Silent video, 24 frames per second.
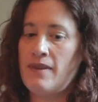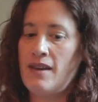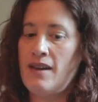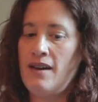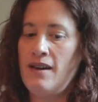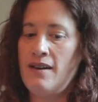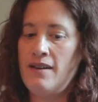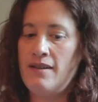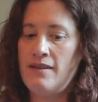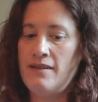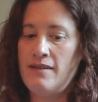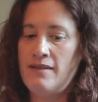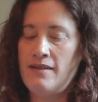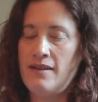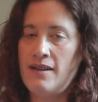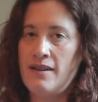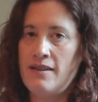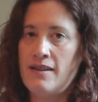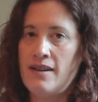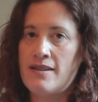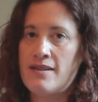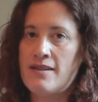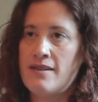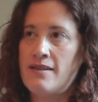and
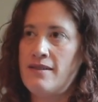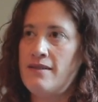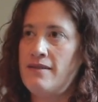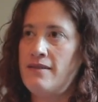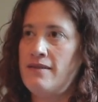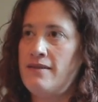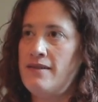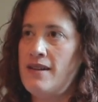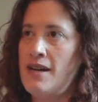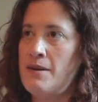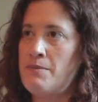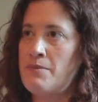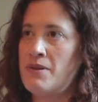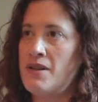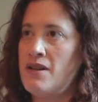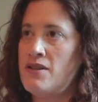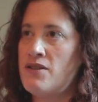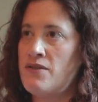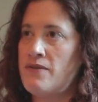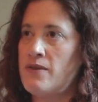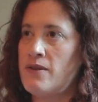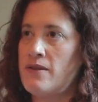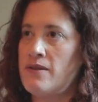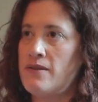that's a net
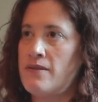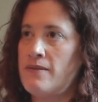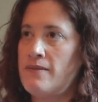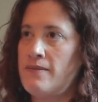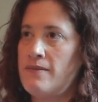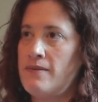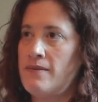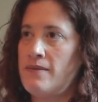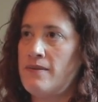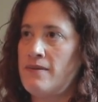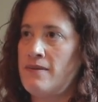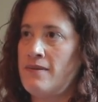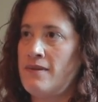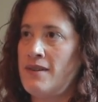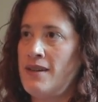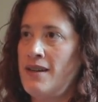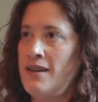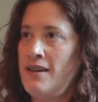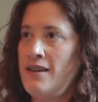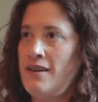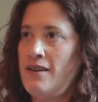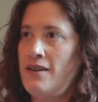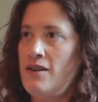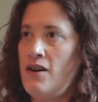plus for
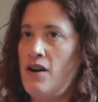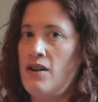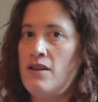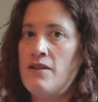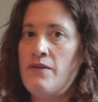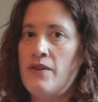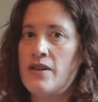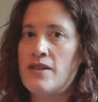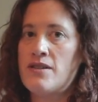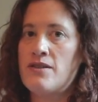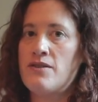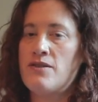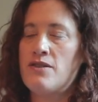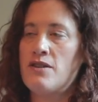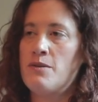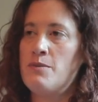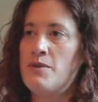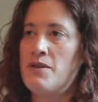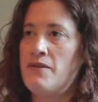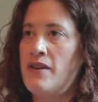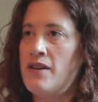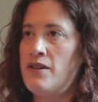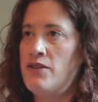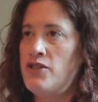all of us in
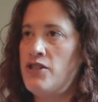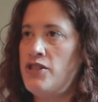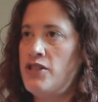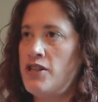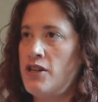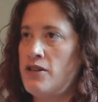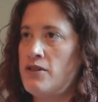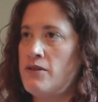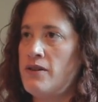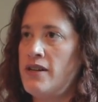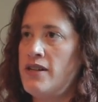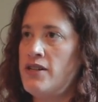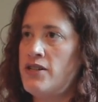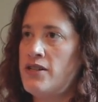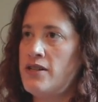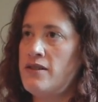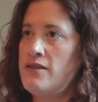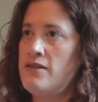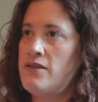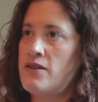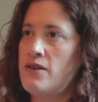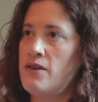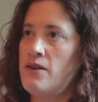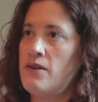terms of energy
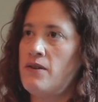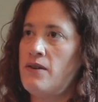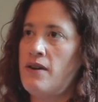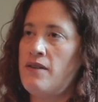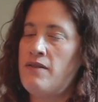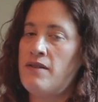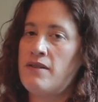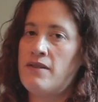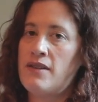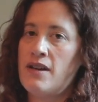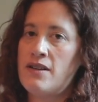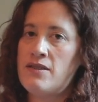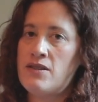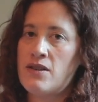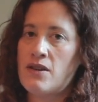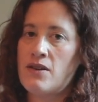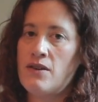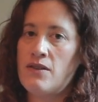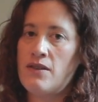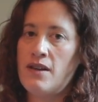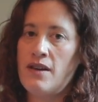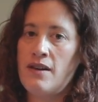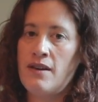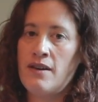generation. So I think that's a
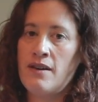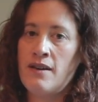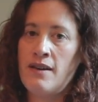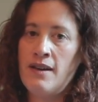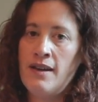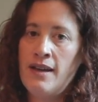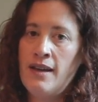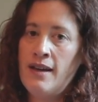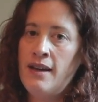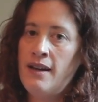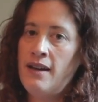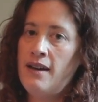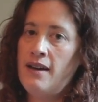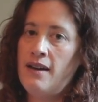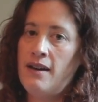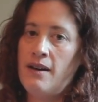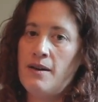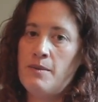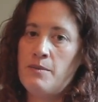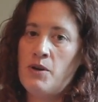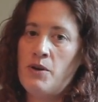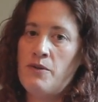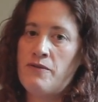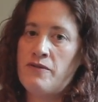good thing.
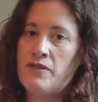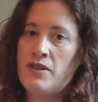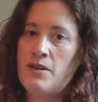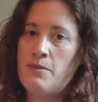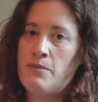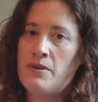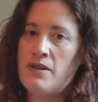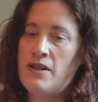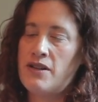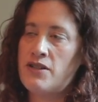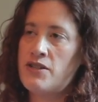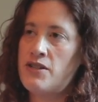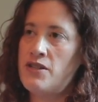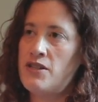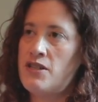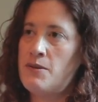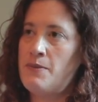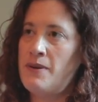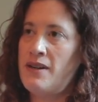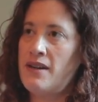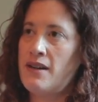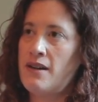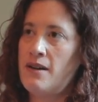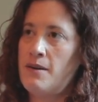Hopefully production
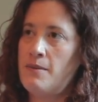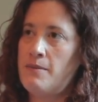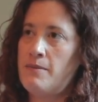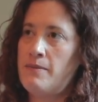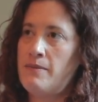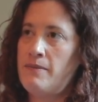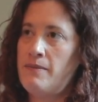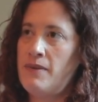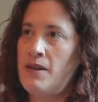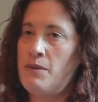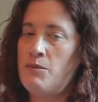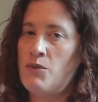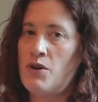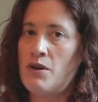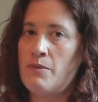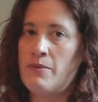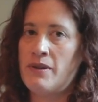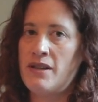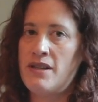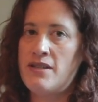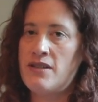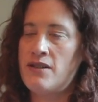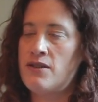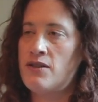spinning up in more
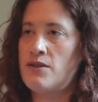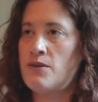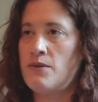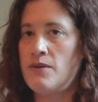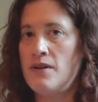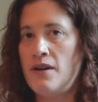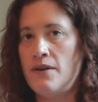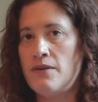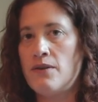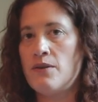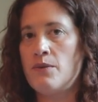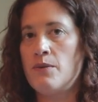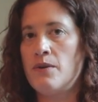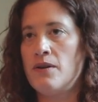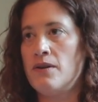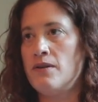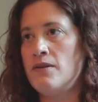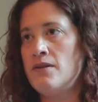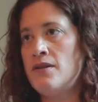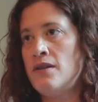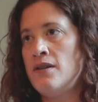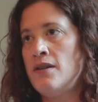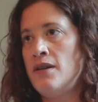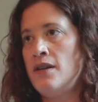places throughout the
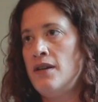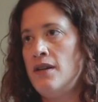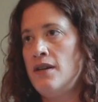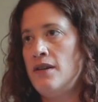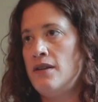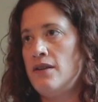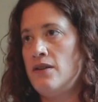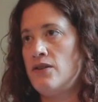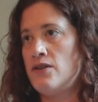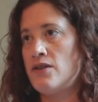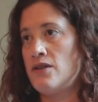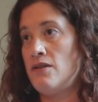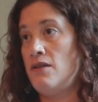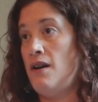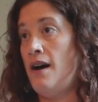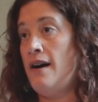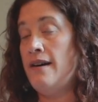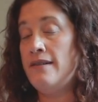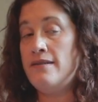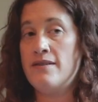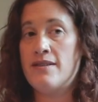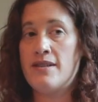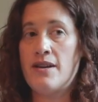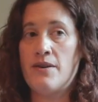world. There's a
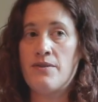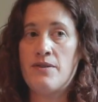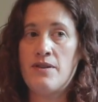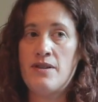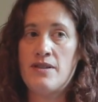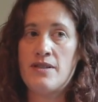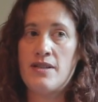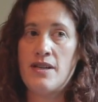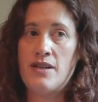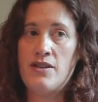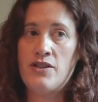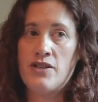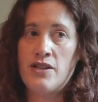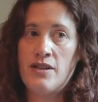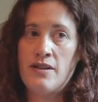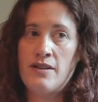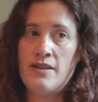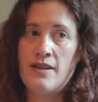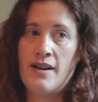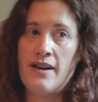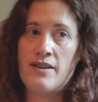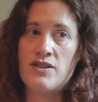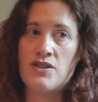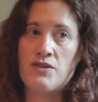lot in Southeast Asia
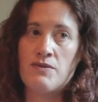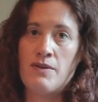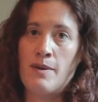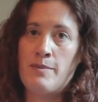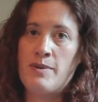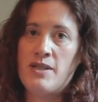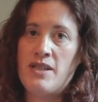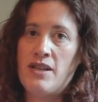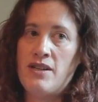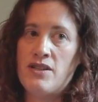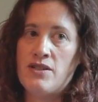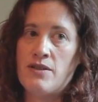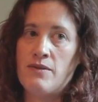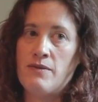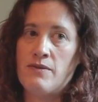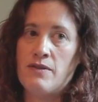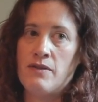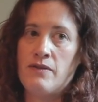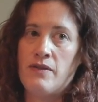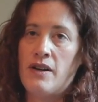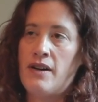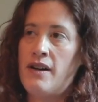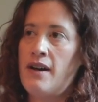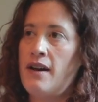that has a reputation
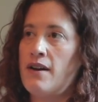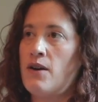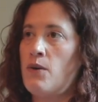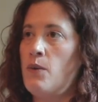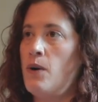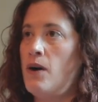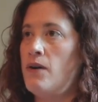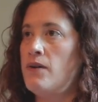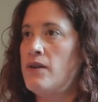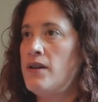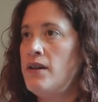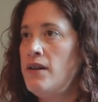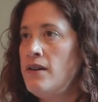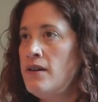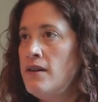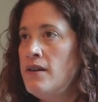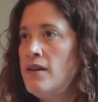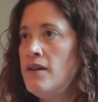for very high quality